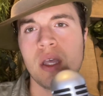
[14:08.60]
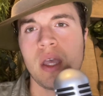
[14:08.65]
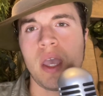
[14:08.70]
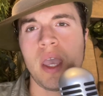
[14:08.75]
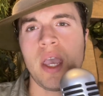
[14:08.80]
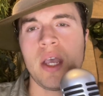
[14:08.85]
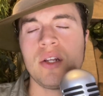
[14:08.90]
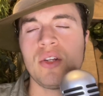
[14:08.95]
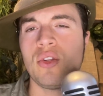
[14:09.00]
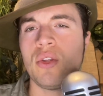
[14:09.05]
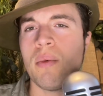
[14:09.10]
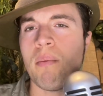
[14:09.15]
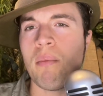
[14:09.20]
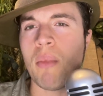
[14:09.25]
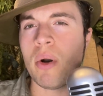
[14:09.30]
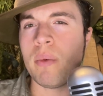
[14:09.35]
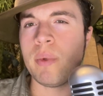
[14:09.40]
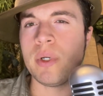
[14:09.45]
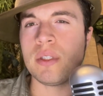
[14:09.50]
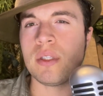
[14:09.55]
And the
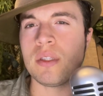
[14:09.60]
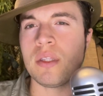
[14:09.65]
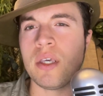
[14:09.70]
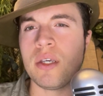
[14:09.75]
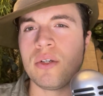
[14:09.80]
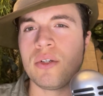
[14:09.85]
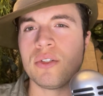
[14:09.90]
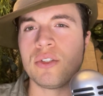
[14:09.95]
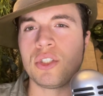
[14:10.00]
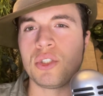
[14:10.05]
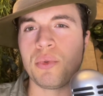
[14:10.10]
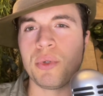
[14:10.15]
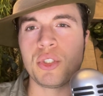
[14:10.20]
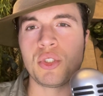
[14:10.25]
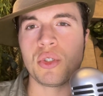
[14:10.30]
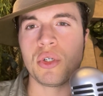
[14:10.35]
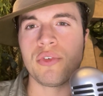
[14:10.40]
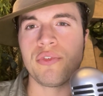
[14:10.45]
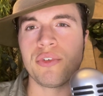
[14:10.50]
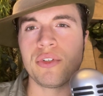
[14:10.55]
moment that they could switch
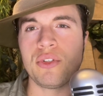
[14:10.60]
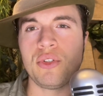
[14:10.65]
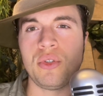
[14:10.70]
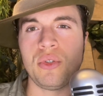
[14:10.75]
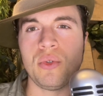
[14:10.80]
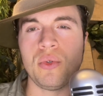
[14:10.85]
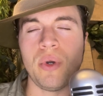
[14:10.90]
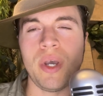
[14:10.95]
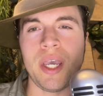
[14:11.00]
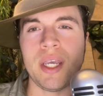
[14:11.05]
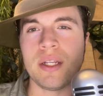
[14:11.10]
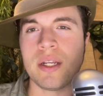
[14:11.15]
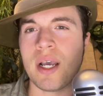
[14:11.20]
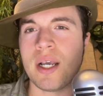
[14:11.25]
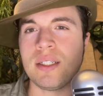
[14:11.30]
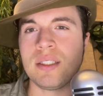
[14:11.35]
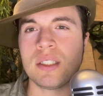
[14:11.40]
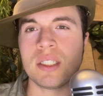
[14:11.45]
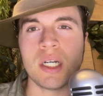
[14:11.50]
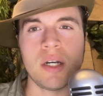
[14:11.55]
over to a
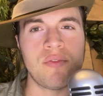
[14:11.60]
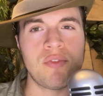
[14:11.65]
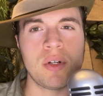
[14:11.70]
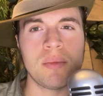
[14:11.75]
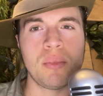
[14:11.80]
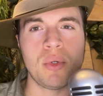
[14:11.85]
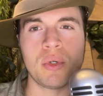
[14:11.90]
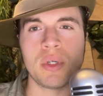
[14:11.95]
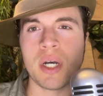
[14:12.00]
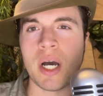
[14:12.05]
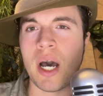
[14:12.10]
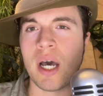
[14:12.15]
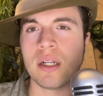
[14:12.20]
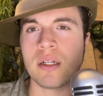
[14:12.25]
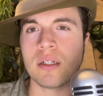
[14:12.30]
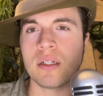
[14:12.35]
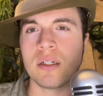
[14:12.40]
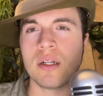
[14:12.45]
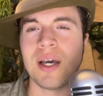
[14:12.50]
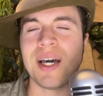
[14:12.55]
nice, comfortable
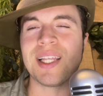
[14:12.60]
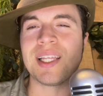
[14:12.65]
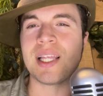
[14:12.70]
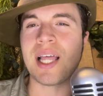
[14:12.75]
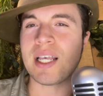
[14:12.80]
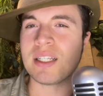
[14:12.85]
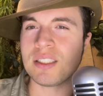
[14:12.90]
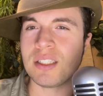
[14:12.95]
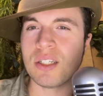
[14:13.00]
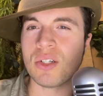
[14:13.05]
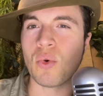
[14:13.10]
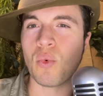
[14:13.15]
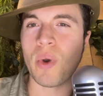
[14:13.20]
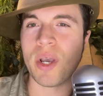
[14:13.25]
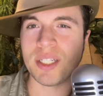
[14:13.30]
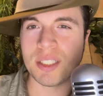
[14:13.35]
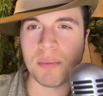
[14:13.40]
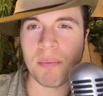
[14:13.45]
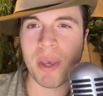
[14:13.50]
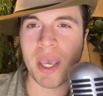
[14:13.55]
cotton elastic
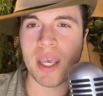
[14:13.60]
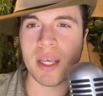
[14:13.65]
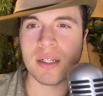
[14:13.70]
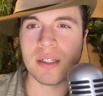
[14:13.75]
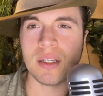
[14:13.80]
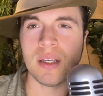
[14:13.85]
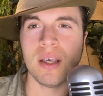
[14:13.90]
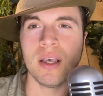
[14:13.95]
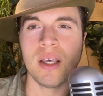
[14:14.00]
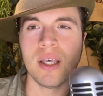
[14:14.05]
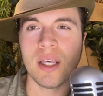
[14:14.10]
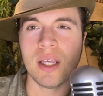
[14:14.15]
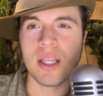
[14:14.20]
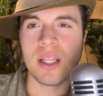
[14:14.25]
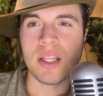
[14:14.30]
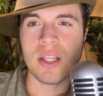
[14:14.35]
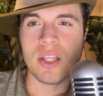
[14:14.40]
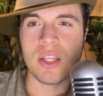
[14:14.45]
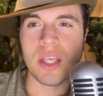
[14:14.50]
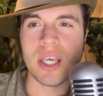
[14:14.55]
waistband,
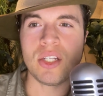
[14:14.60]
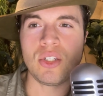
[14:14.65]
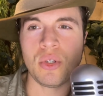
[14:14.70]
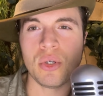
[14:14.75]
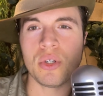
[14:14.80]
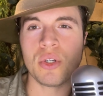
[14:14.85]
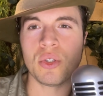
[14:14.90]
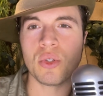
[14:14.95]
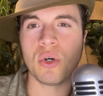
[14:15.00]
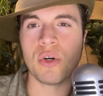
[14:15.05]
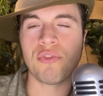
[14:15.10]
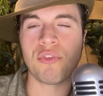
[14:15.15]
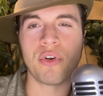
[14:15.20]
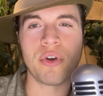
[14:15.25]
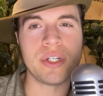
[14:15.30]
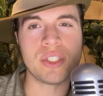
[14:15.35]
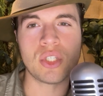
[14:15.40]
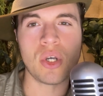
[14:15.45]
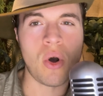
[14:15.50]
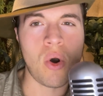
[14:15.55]
they took it over
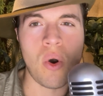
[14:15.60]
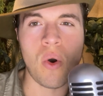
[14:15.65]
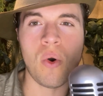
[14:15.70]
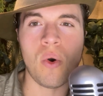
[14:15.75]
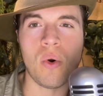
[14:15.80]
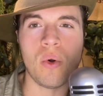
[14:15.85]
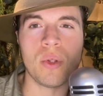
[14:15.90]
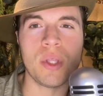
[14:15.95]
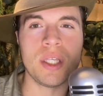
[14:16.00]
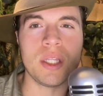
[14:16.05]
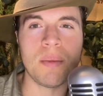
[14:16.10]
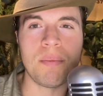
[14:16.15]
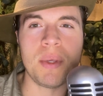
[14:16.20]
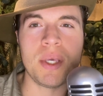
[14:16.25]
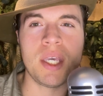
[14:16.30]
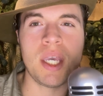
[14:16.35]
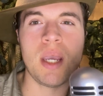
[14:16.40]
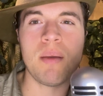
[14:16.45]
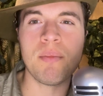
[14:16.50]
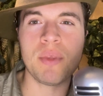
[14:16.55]
as a whole and it
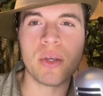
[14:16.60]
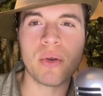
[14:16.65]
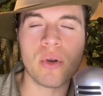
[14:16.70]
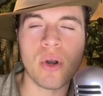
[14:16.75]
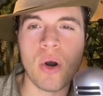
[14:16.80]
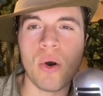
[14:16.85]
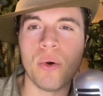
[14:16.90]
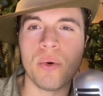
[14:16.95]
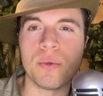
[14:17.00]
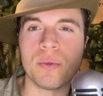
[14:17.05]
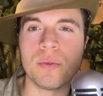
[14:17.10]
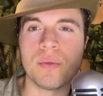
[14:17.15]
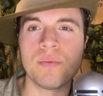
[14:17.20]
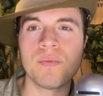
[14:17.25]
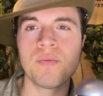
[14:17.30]
became their own.